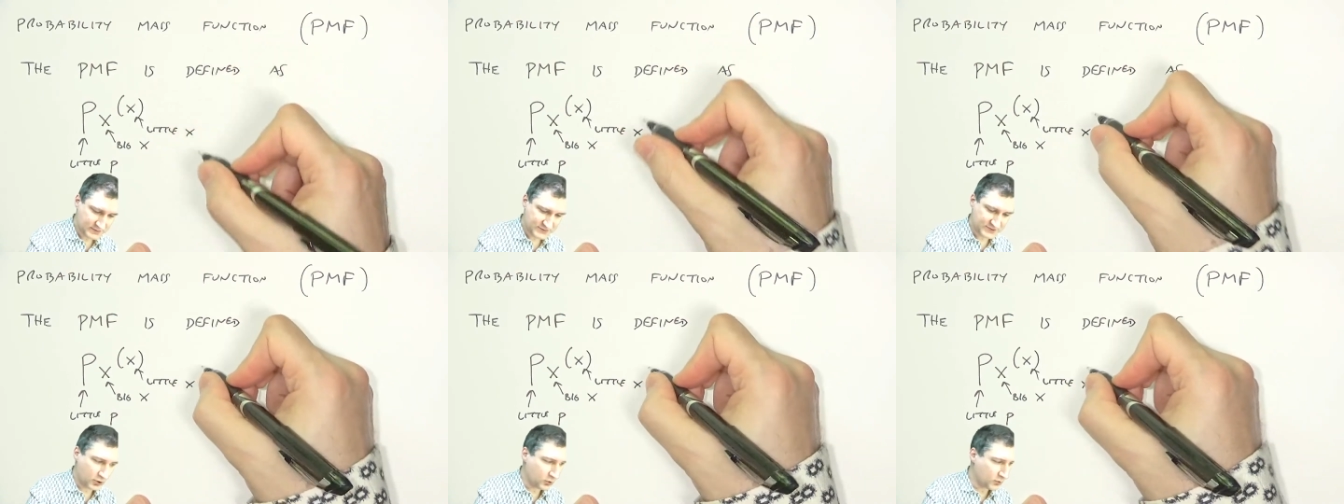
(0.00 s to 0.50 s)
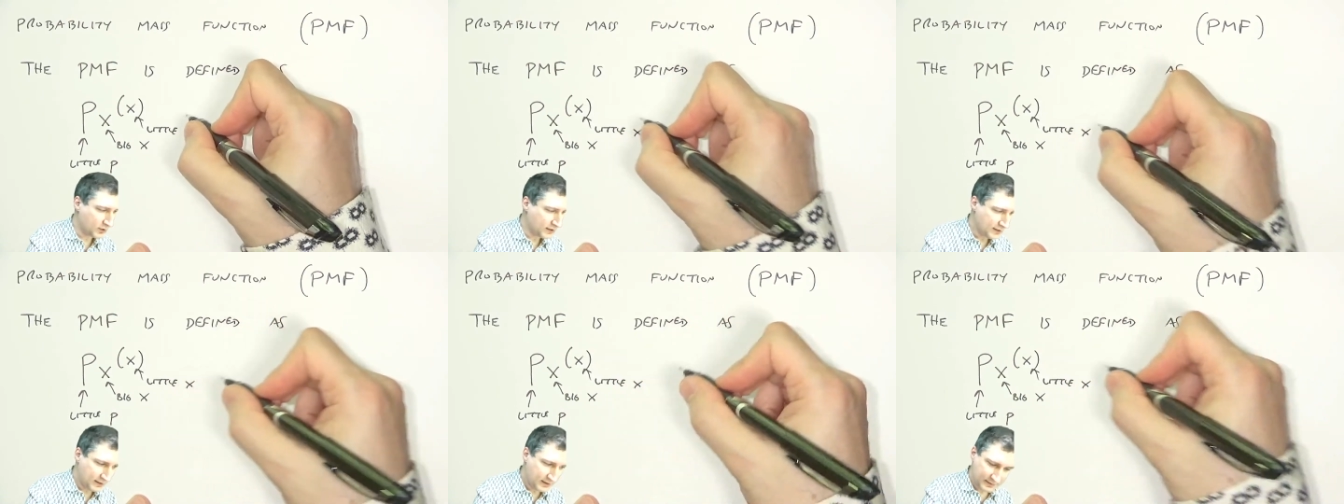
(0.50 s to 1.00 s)
So
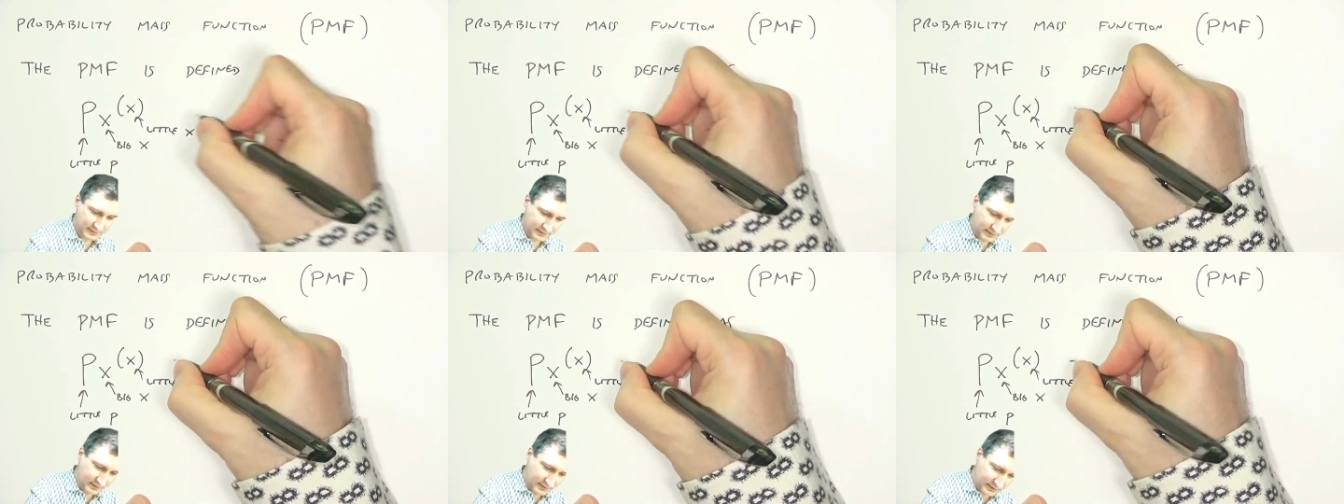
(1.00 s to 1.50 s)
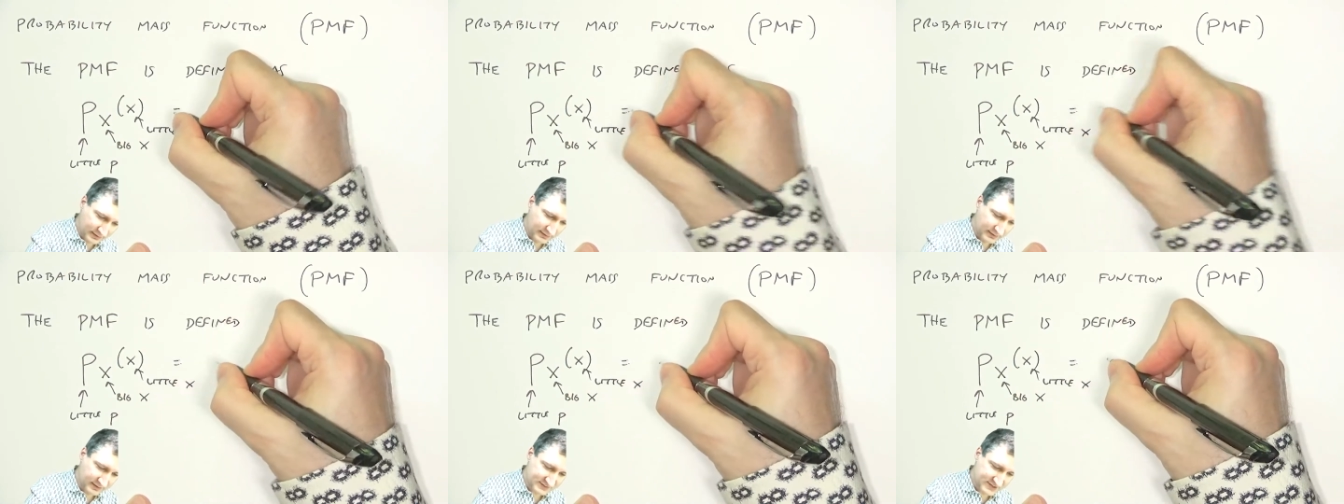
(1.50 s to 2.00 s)

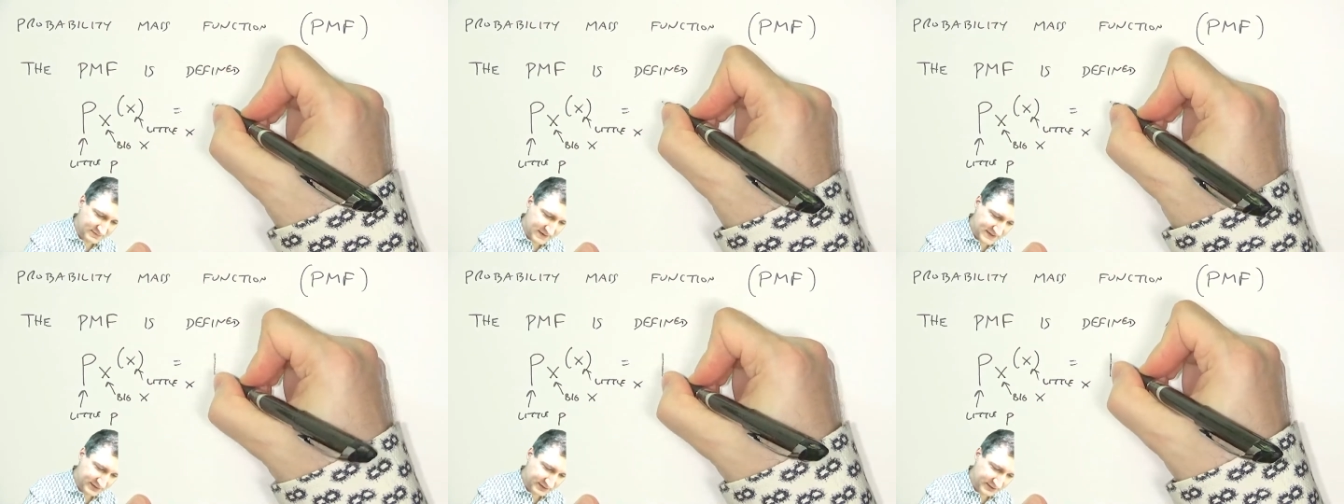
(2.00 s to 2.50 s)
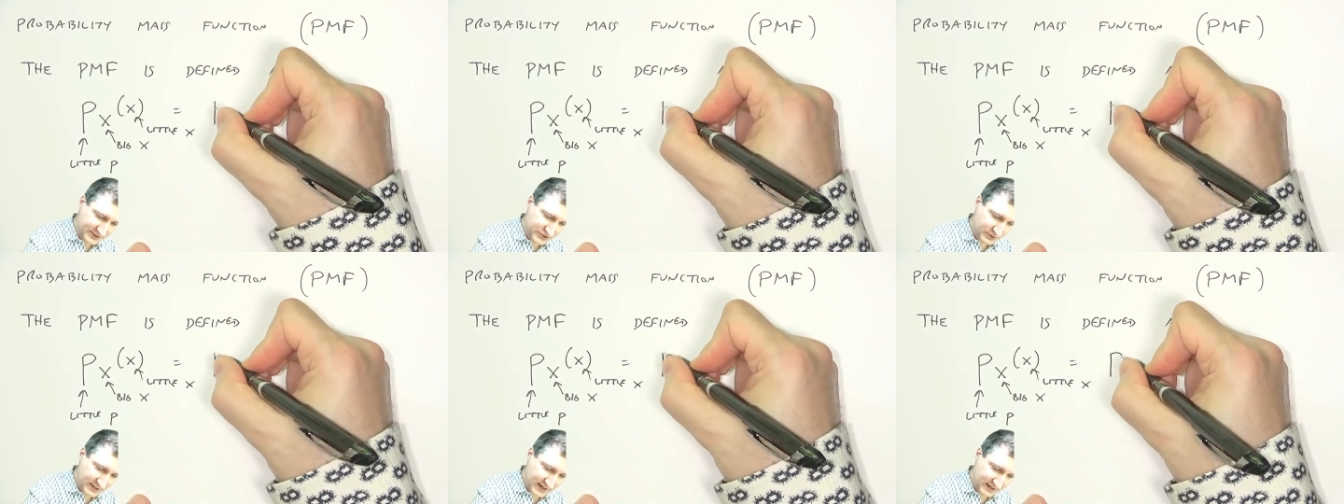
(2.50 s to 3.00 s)
this is basically a
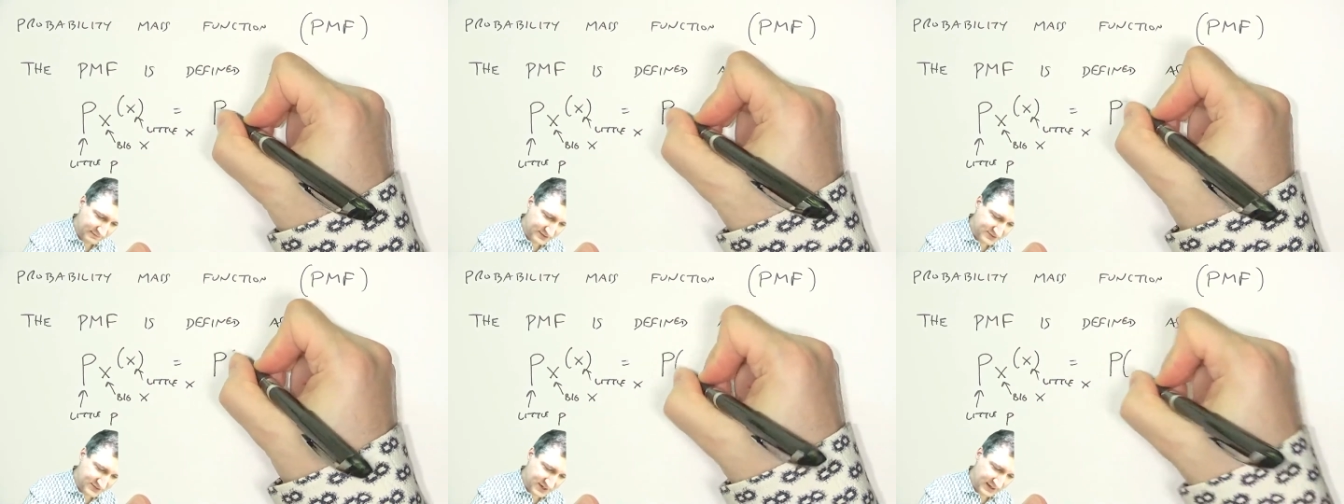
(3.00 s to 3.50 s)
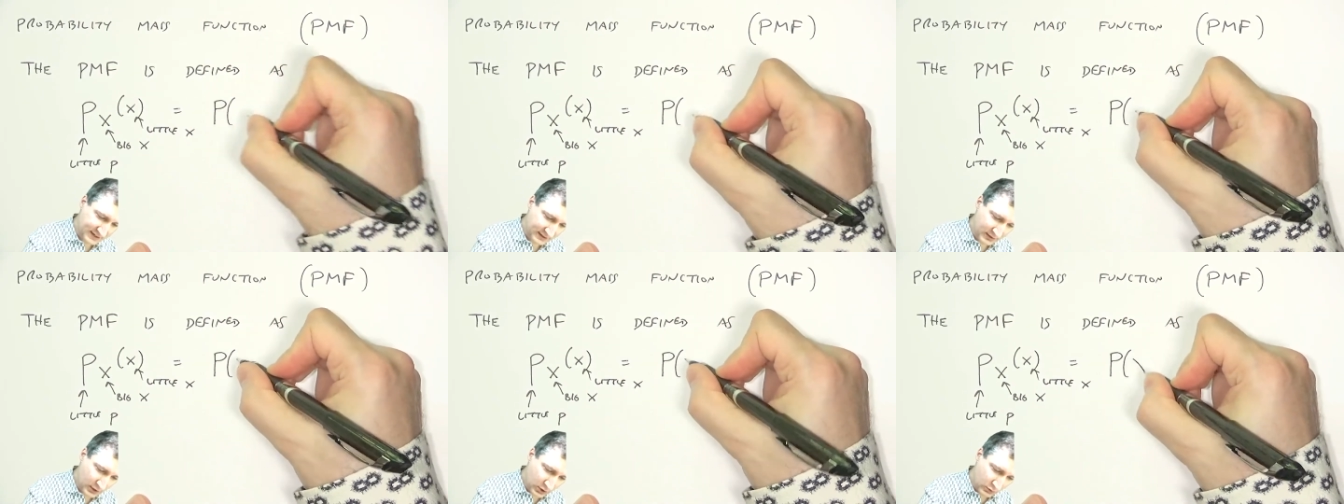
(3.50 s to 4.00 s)
shorthand for
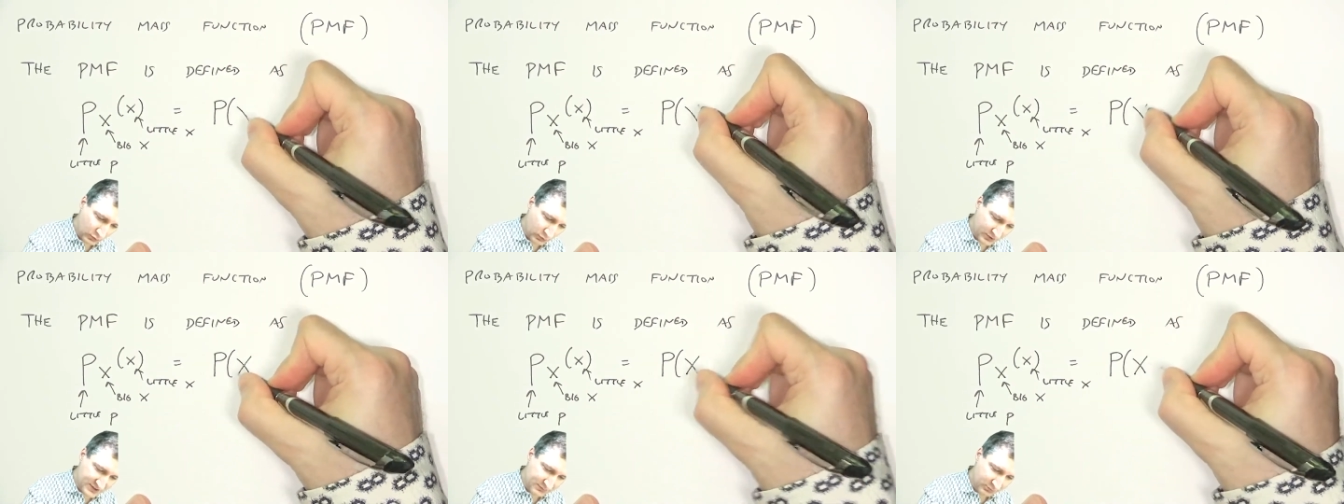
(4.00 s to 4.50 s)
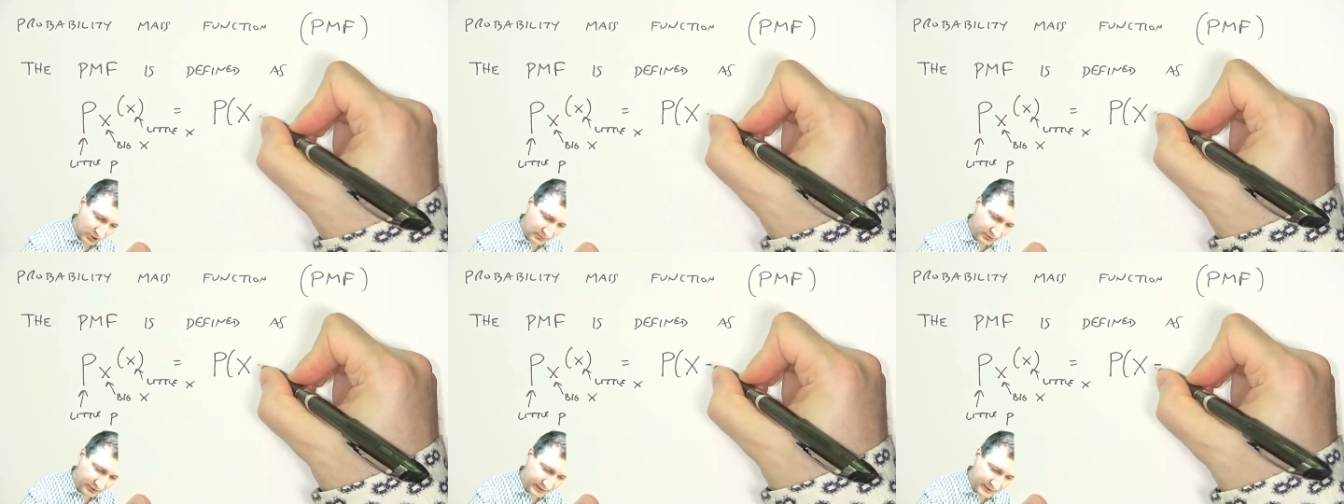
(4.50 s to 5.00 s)
saying what is the
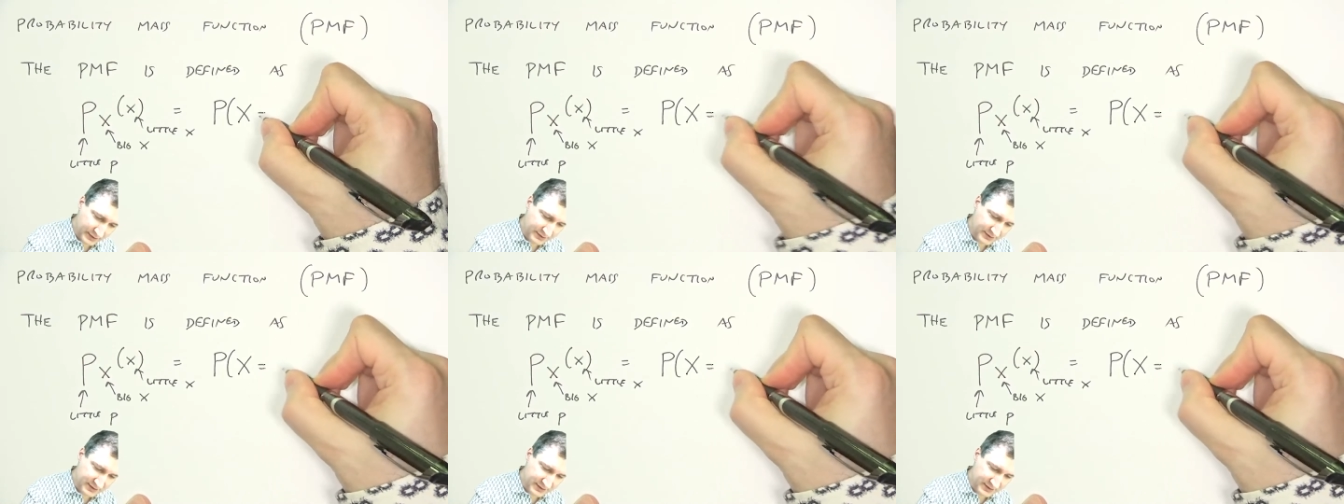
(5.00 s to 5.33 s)
probability that,